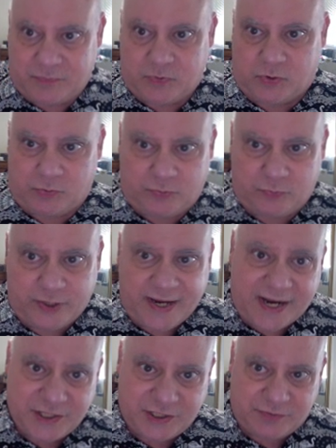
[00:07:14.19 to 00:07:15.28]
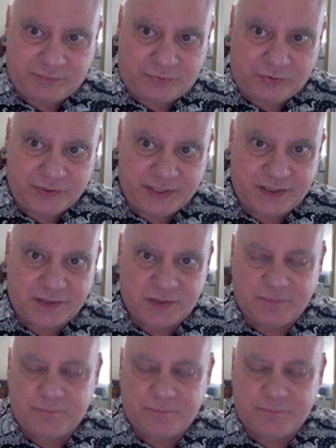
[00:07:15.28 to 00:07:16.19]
or reaction proteins,